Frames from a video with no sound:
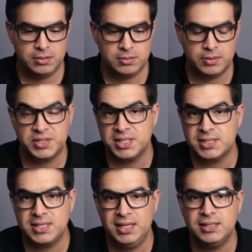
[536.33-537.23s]
or
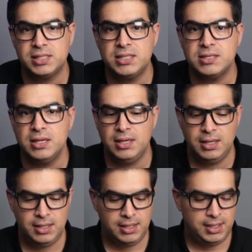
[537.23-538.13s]
60 inches.
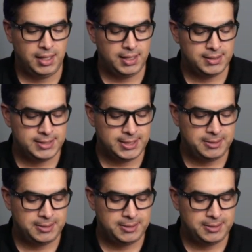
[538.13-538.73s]
And